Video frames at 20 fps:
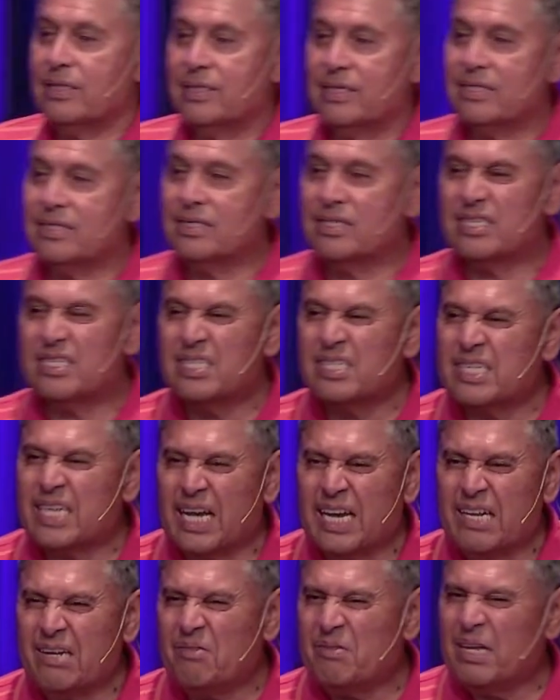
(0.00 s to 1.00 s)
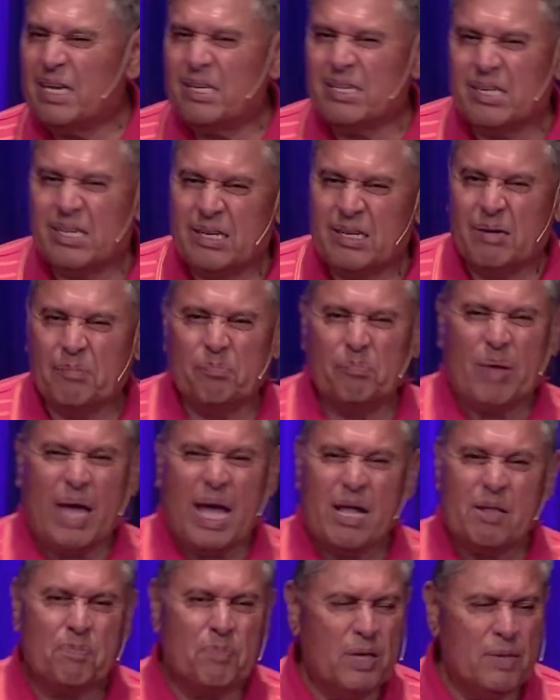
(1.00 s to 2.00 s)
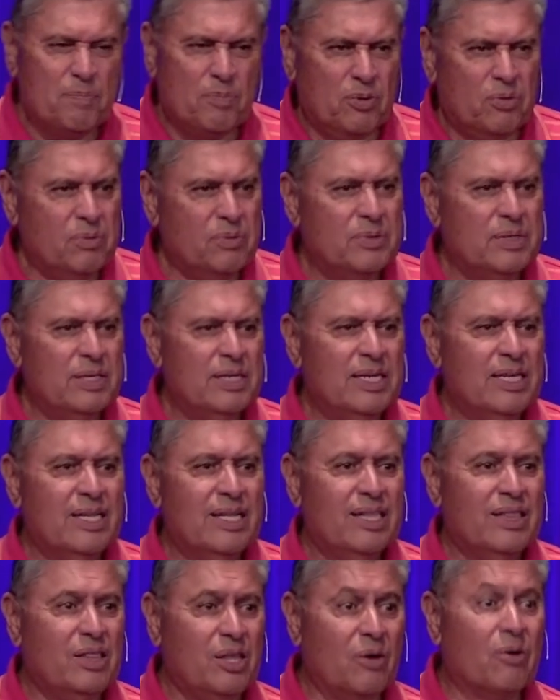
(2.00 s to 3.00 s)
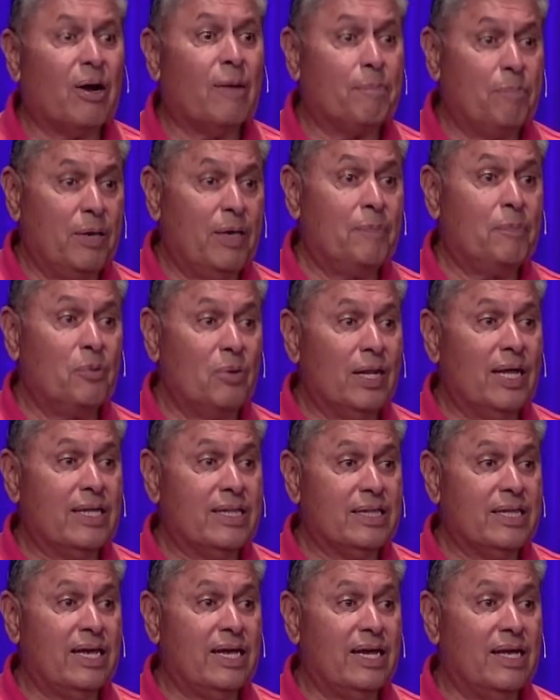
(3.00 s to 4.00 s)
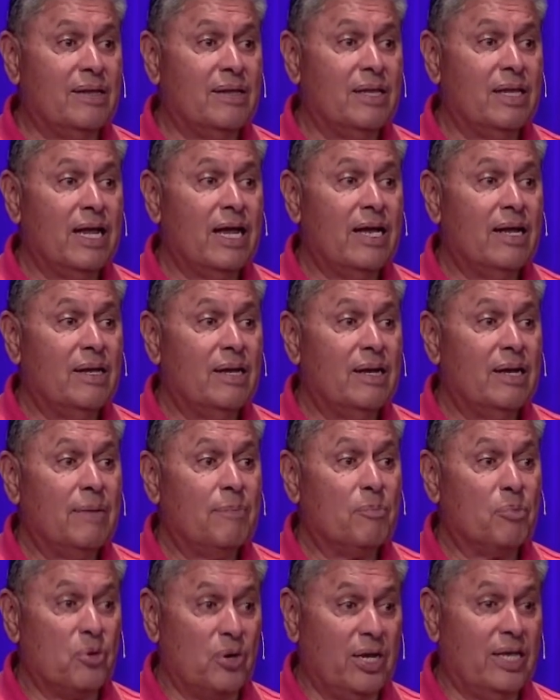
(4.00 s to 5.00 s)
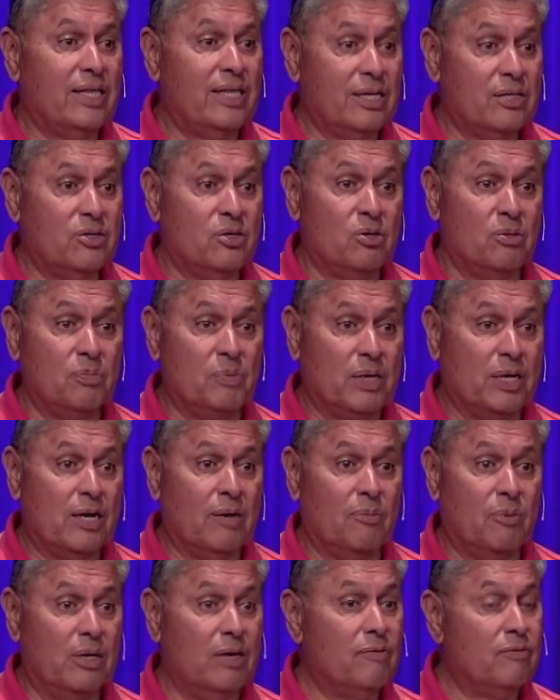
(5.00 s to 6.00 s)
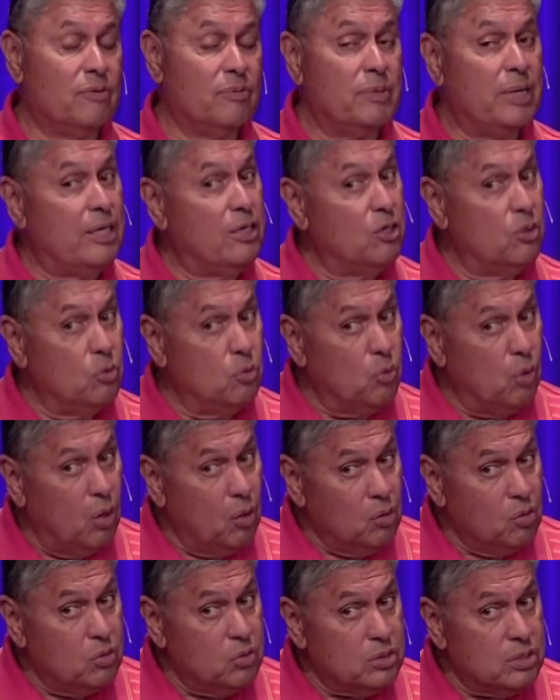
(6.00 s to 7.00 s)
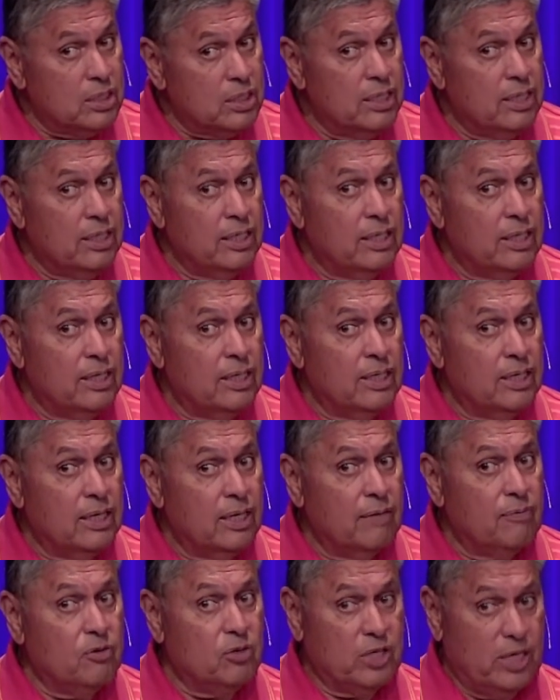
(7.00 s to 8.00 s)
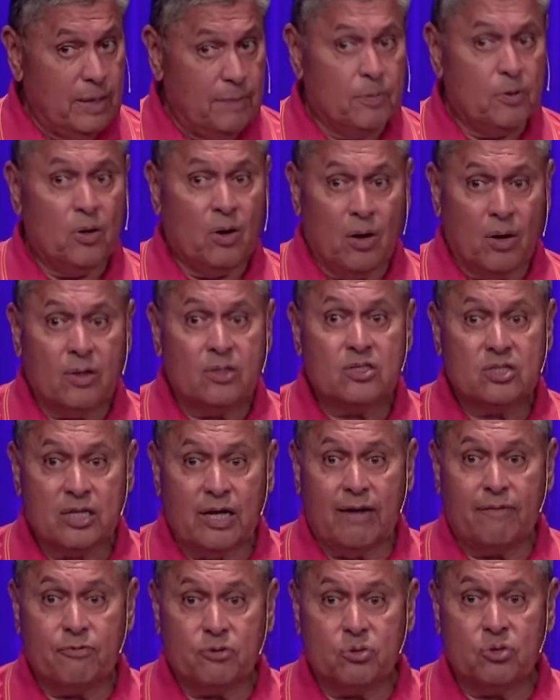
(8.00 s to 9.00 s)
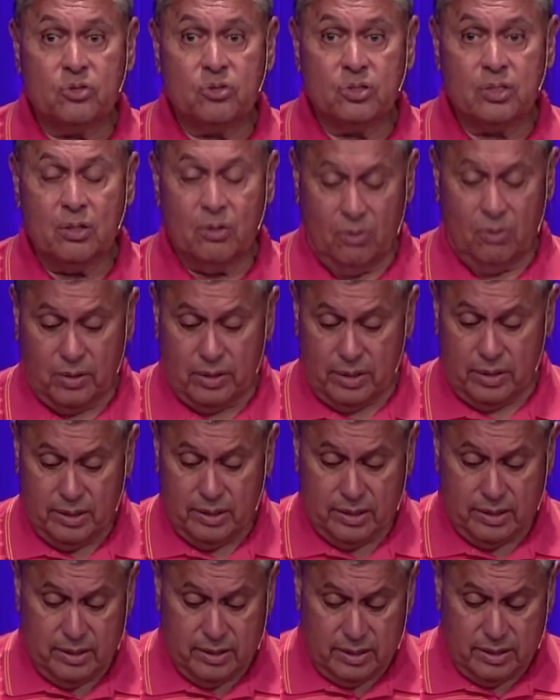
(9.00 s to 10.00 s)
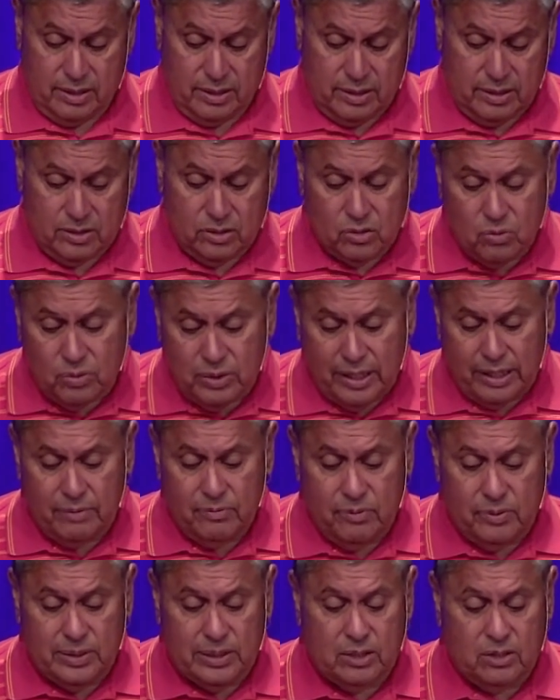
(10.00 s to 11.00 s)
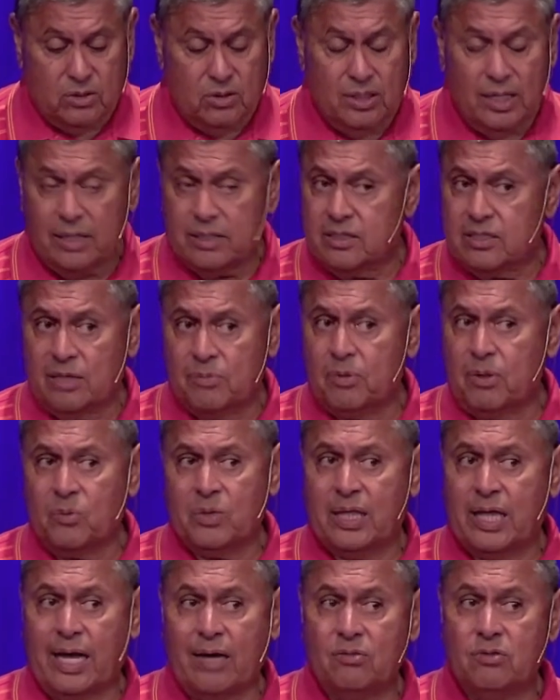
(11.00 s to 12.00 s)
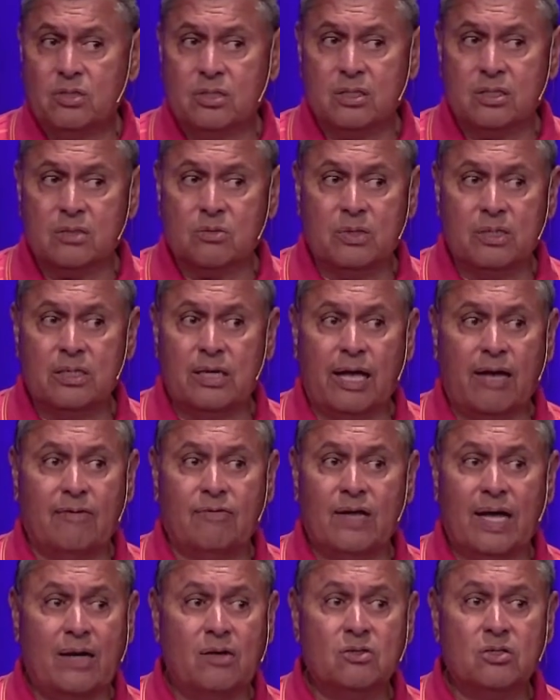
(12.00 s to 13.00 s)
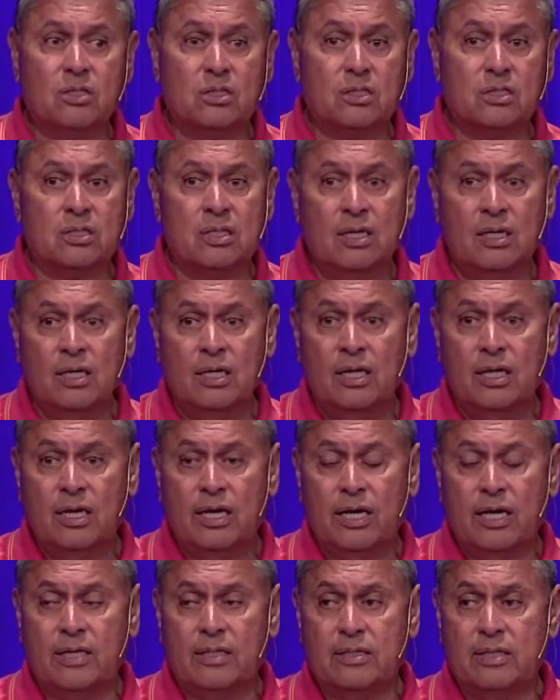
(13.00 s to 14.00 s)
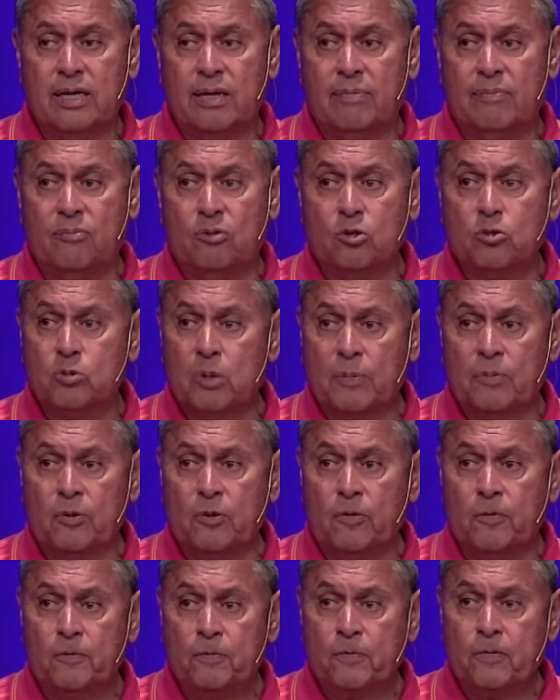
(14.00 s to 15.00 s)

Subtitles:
This is kind of like bad people. There are people like that. Pray that you don't become one of them, and you won't if you keep your heart soft towards the Lord. And so we need to do that. Same thing with houses. We have houses, and most people